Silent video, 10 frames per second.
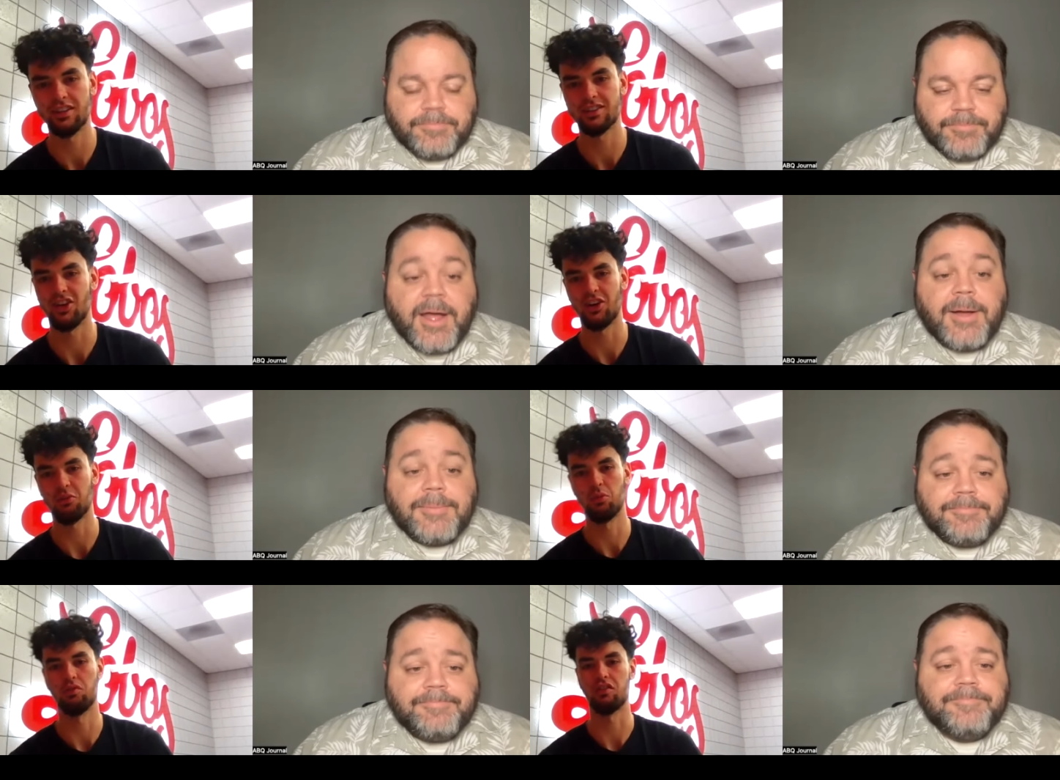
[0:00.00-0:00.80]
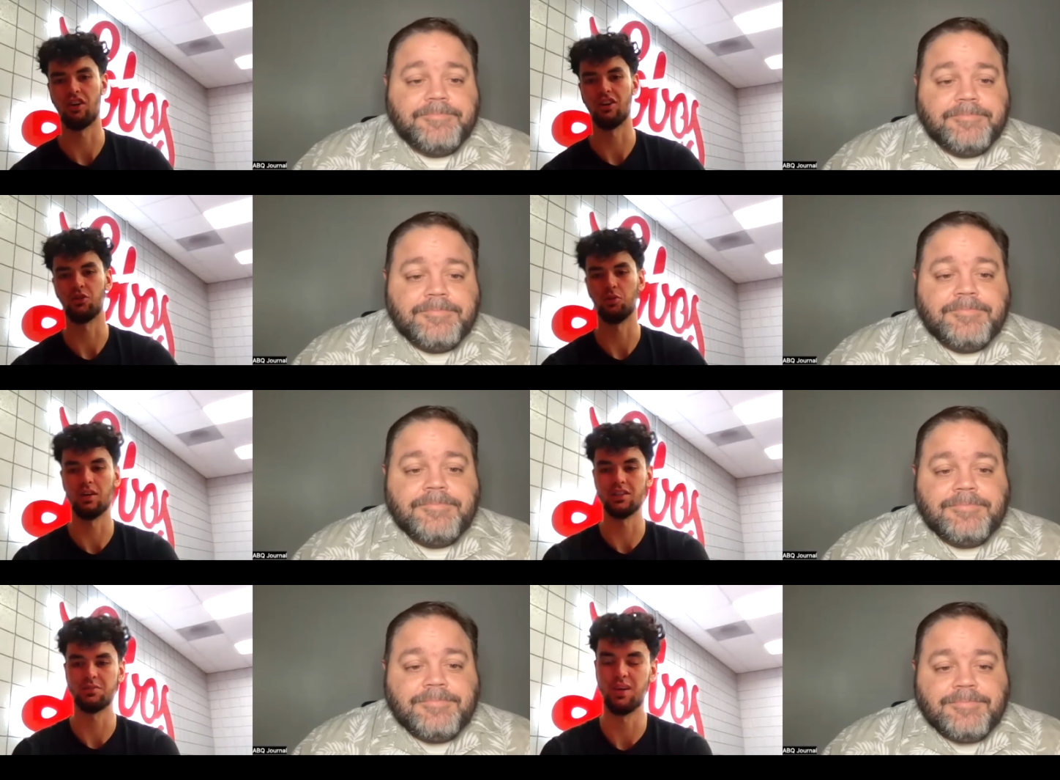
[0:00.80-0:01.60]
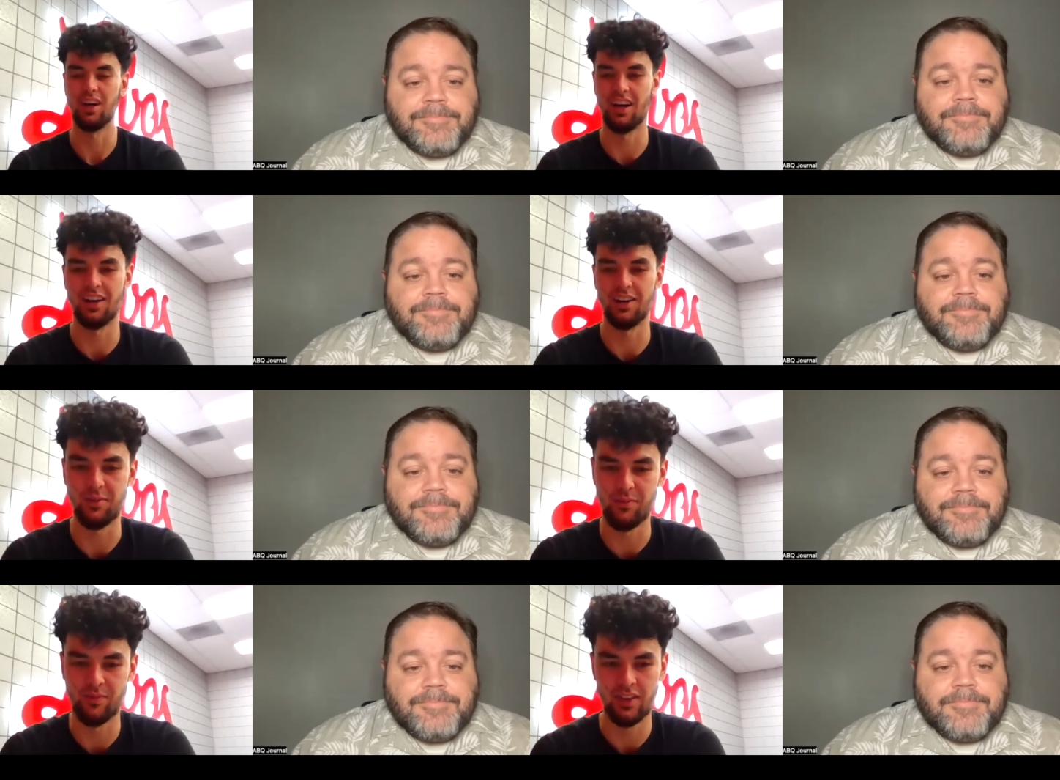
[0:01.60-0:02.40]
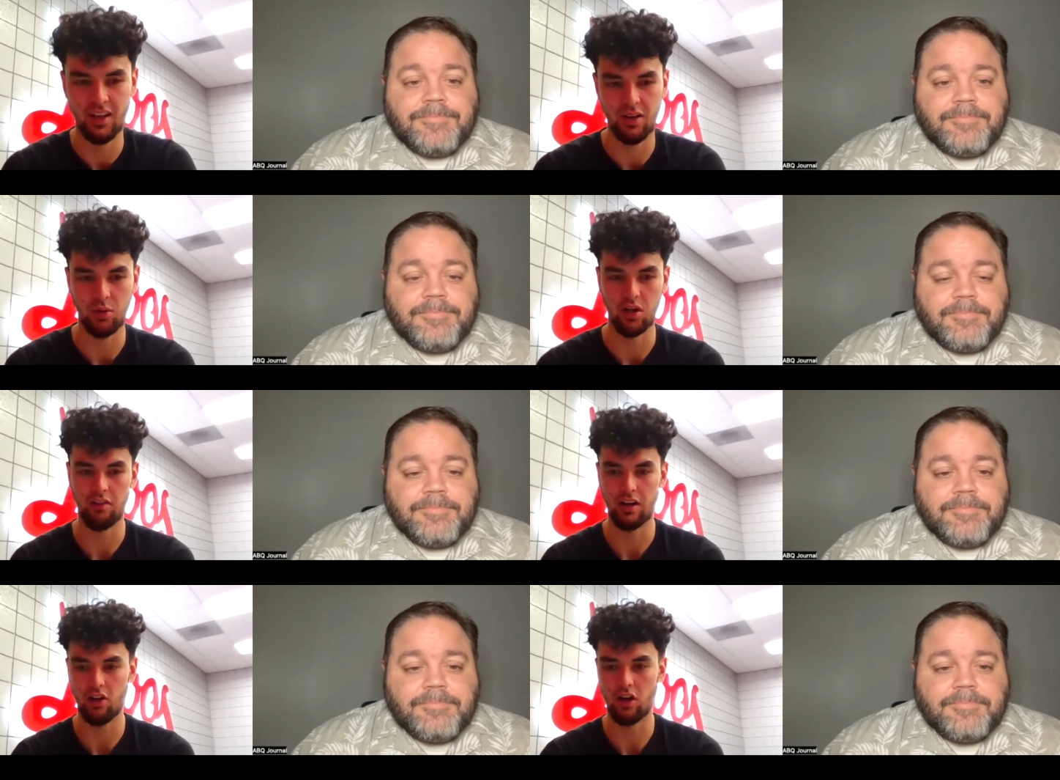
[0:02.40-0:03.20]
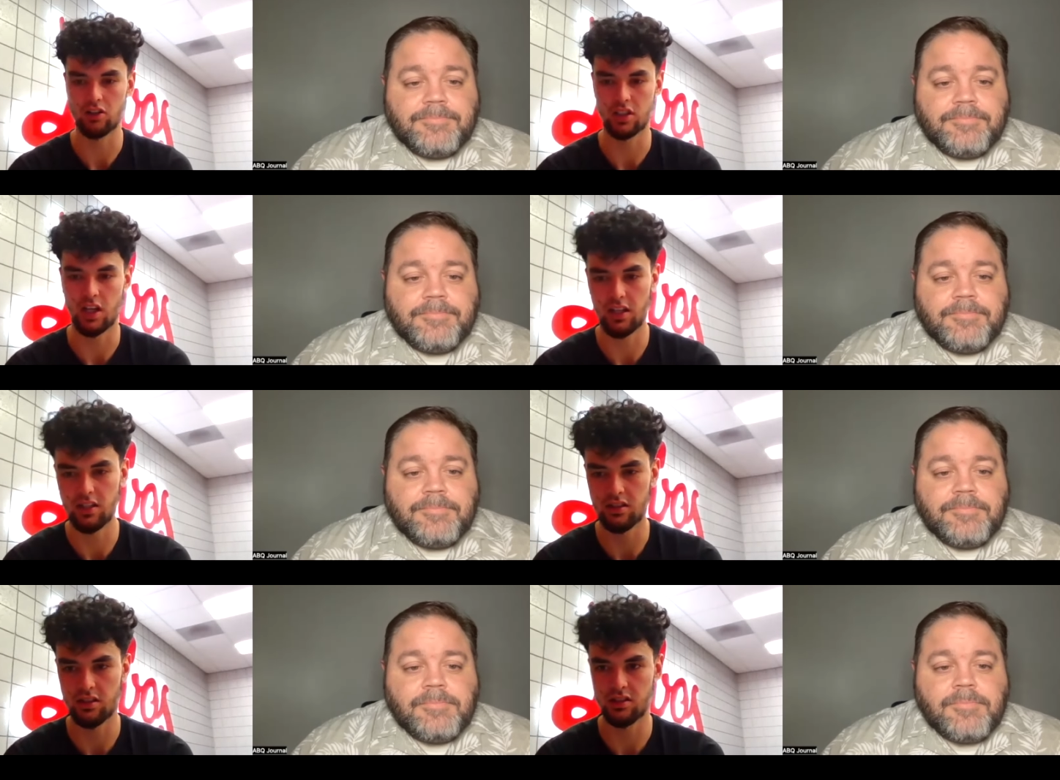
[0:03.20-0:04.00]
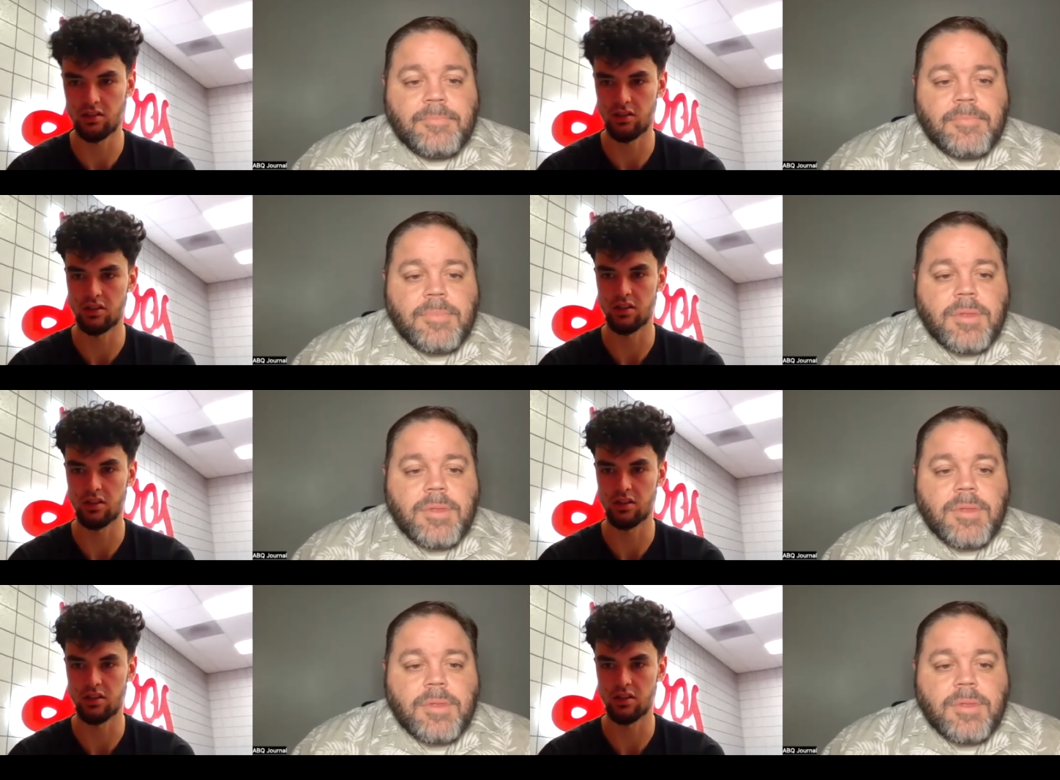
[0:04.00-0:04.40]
Speaker 1: So I yeah. don't move around too much. But um, whenever I go outside, it's, it's, it's